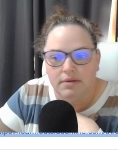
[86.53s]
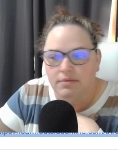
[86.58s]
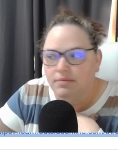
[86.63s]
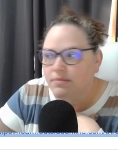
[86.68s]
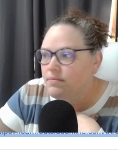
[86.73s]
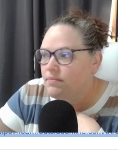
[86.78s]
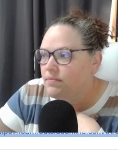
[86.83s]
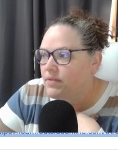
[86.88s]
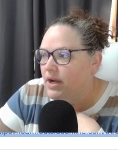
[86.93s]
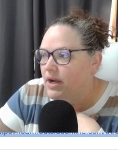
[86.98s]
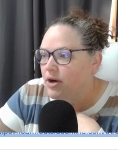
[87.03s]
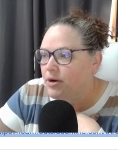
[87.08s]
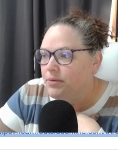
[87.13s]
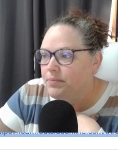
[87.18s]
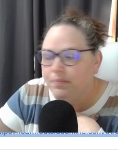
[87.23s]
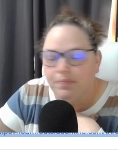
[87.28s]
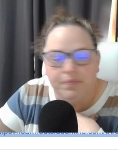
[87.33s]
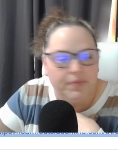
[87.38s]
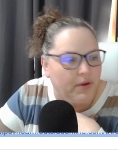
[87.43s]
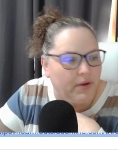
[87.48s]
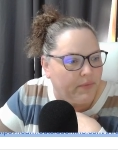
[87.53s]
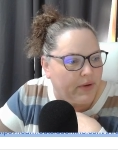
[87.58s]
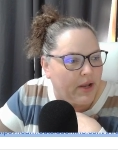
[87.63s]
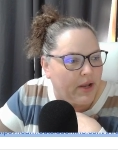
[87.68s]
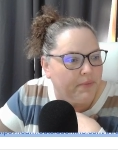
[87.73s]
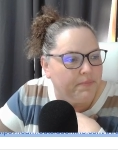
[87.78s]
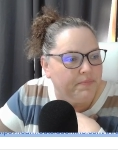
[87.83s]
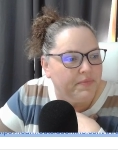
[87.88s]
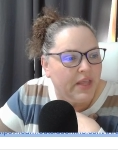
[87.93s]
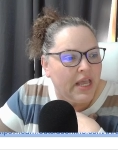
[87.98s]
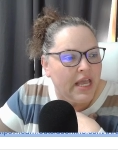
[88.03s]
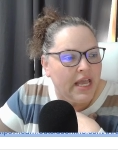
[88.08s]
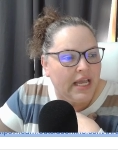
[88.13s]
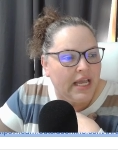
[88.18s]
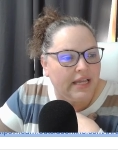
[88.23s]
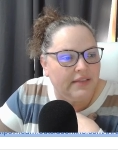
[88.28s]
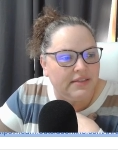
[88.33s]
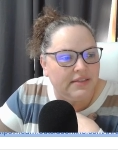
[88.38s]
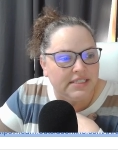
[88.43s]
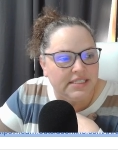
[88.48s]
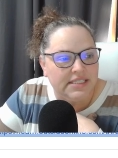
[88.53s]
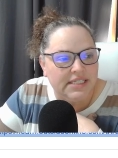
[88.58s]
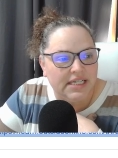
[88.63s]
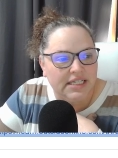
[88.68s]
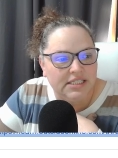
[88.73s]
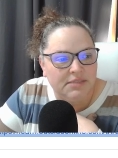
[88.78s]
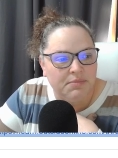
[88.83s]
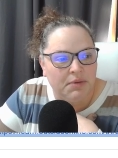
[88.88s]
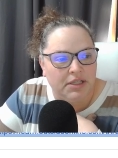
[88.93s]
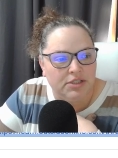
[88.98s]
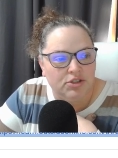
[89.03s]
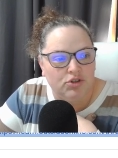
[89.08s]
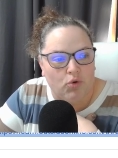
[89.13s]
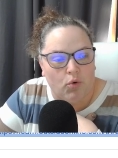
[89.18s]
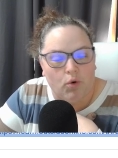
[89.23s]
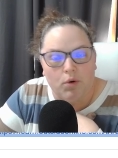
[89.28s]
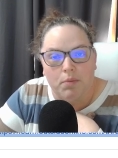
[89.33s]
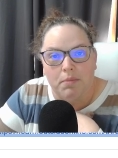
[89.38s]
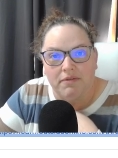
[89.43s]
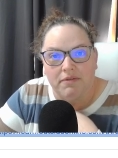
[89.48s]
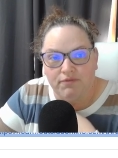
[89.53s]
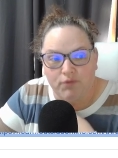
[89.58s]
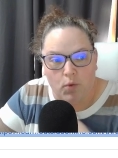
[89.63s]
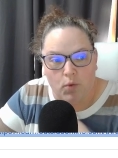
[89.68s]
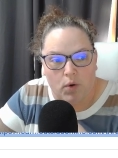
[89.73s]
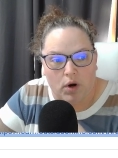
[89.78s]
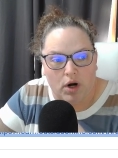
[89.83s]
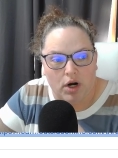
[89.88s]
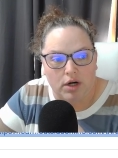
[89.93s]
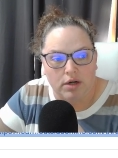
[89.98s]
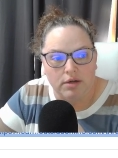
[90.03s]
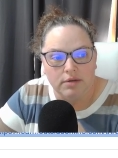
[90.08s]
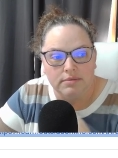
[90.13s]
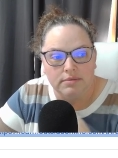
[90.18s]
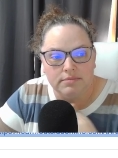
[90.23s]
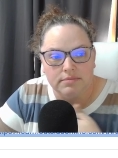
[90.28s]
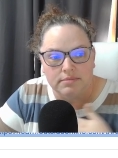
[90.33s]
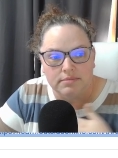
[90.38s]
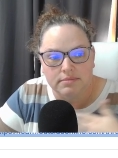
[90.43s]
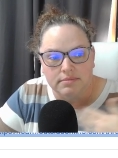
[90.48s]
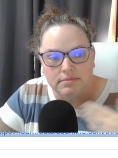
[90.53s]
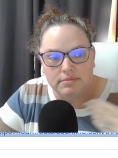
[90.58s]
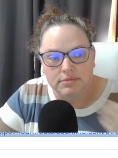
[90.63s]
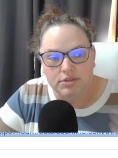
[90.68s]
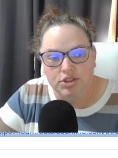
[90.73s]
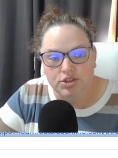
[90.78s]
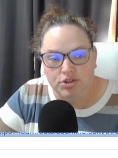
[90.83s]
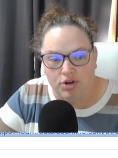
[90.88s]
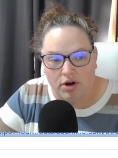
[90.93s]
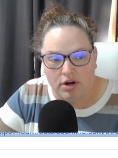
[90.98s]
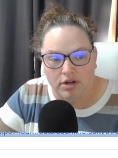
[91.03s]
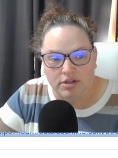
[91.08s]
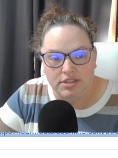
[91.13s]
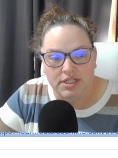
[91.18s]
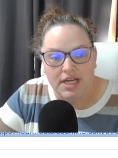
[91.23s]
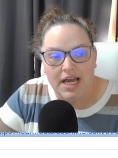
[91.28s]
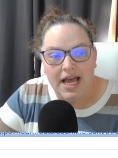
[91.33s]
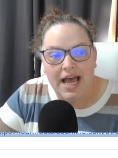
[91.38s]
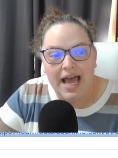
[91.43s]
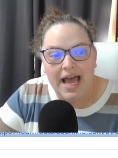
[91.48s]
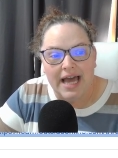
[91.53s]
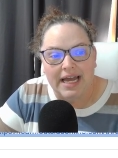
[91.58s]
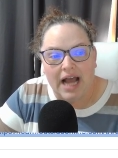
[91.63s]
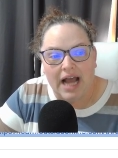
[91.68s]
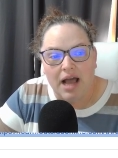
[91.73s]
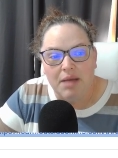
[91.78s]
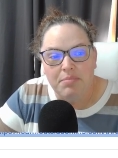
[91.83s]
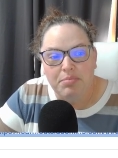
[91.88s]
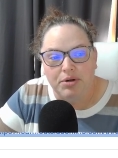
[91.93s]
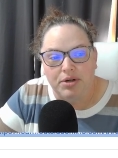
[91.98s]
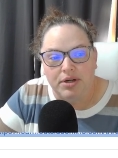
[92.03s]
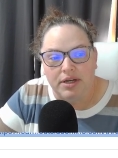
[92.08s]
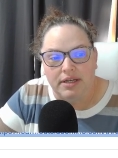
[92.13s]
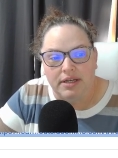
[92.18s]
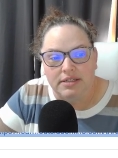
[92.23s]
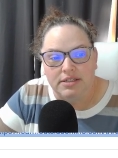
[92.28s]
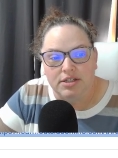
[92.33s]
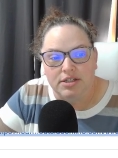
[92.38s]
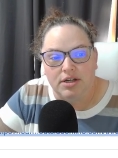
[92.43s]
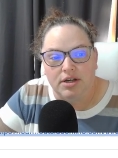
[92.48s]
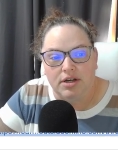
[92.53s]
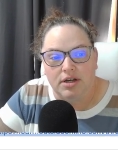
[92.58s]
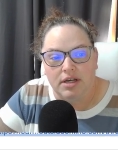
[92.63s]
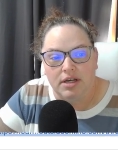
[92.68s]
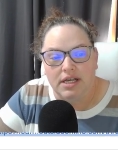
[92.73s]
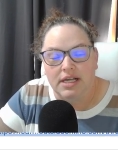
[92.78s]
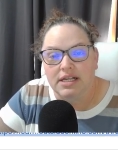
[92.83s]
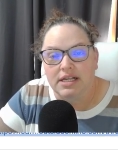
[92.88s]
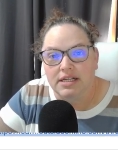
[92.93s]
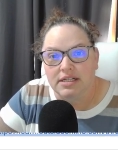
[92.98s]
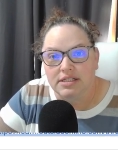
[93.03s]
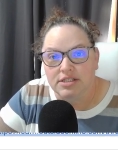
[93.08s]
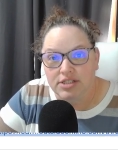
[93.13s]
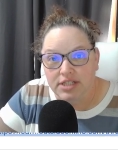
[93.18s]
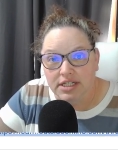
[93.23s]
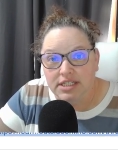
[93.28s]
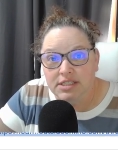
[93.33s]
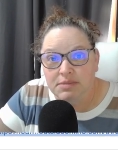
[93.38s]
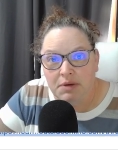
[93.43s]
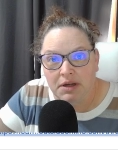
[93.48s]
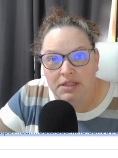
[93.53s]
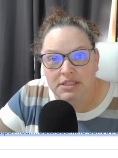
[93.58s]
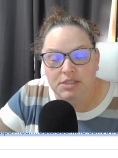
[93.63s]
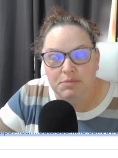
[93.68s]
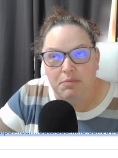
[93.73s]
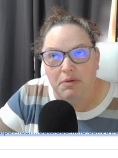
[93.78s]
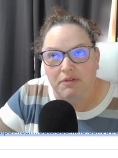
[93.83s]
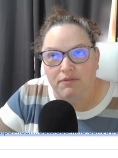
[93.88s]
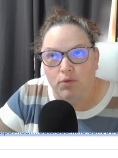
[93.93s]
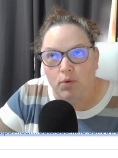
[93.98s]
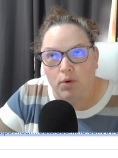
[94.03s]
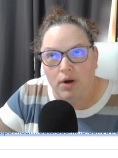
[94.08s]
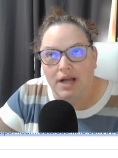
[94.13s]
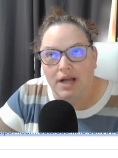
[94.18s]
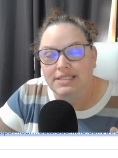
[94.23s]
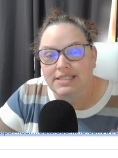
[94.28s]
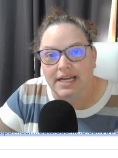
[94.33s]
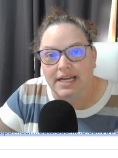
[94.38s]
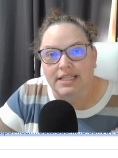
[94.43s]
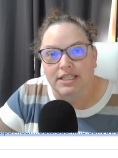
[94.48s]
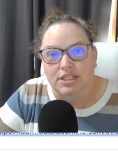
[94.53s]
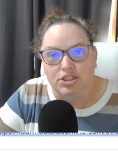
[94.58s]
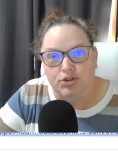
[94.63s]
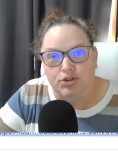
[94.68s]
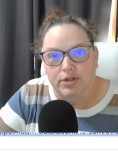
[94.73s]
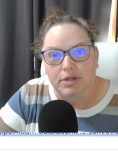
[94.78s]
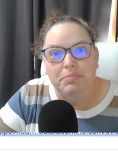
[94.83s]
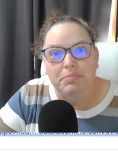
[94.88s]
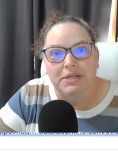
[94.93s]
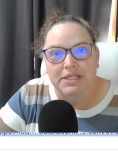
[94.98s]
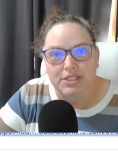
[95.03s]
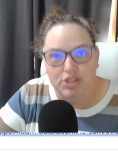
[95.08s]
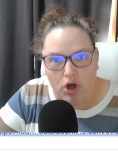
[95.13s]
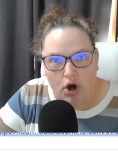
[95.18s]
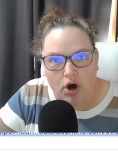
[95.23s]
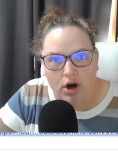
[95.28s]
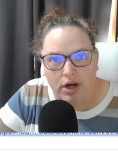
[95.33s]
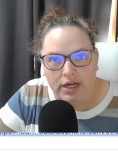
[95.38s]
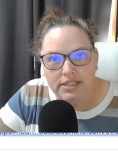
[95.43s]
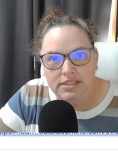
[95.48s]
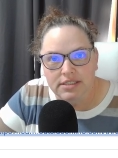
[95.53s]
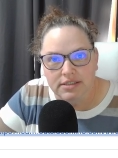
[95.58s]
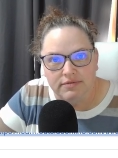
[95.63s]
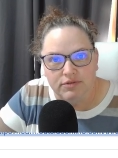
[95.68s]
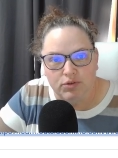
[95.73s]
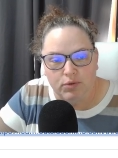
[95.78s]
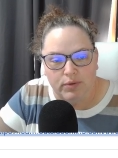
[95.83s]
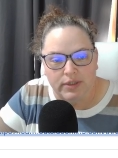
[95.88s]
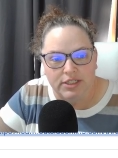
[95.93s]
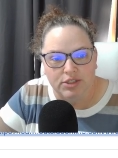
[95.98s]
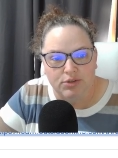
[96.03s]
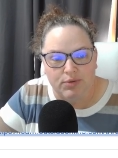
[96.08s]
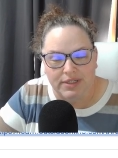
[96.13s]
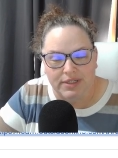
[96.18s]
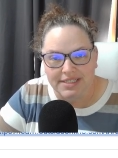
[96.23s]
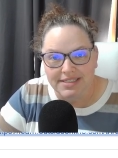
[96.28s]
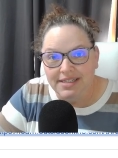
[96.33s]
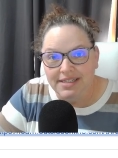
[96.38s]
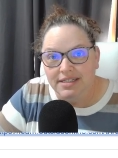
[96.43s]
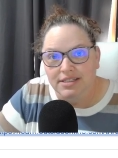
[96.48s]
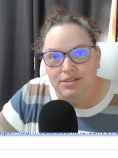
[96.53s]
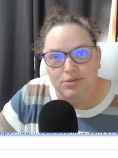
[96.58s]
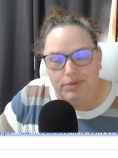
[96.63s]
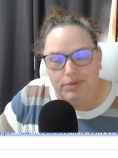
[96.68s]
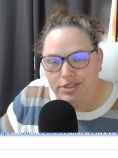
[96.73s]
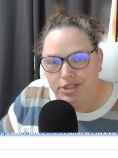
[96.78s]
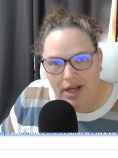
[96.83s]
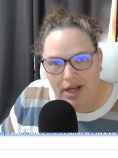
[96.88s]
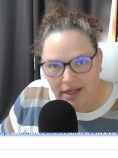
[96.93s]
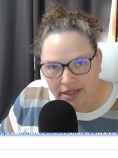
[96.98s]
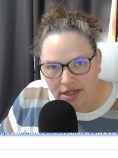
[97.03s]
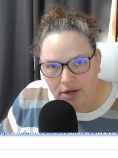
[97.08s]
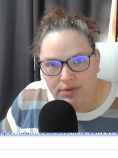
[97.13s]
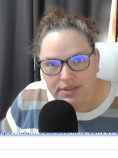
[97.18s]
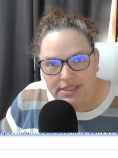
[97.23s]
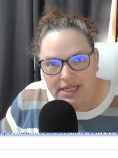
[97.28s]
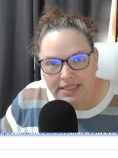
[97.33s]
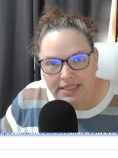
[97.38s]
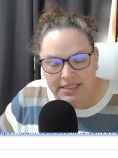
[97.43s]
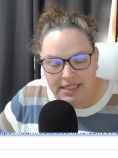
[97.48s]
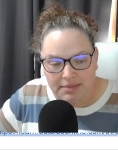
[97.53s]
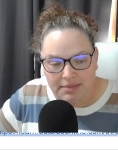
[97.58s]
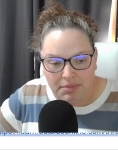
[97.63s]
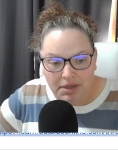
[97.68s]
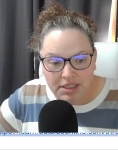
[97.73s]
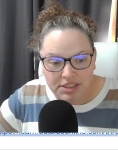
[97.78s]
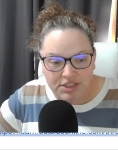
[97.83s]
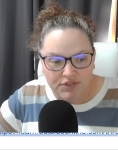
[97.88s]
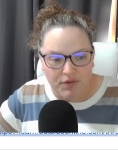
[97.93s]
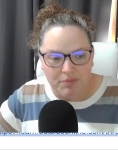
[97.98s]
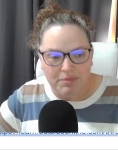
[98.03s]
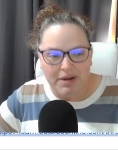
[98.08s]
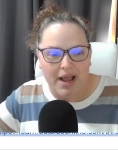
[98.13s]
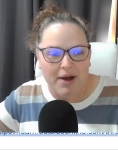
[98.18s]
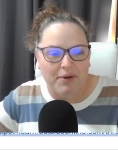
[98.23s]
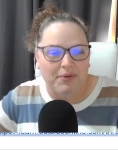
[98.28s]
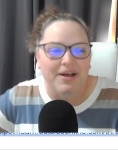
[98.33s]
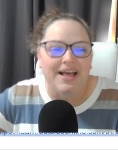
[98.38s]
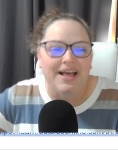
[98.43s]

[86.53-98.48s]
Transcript: There we go. In the 6 months or before start. And I put 6 months before I take the trip is August of 2026, which I know is 18 months from now.